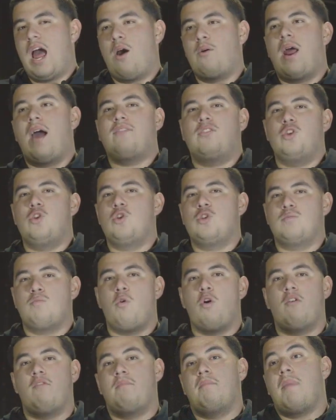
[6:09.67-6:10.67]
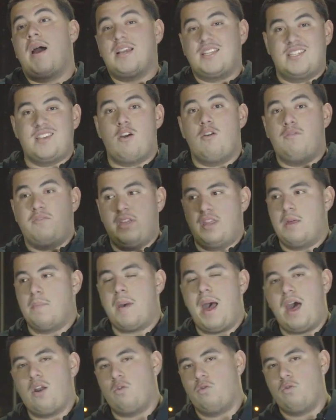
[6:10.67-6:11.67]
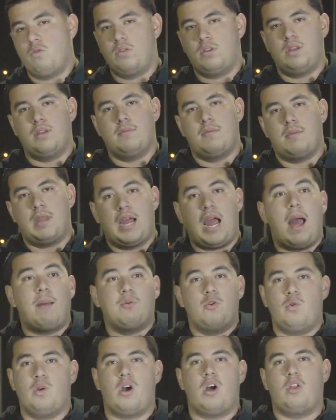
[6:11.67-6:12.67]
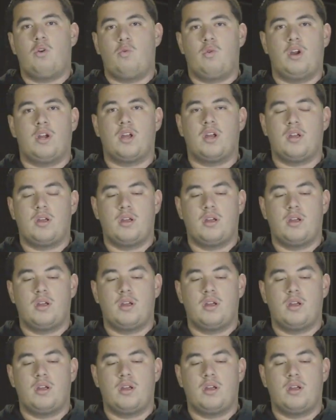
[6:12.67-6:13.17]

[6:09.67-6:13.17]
have to use more of myself than the paddle. Like I'm doing all the work.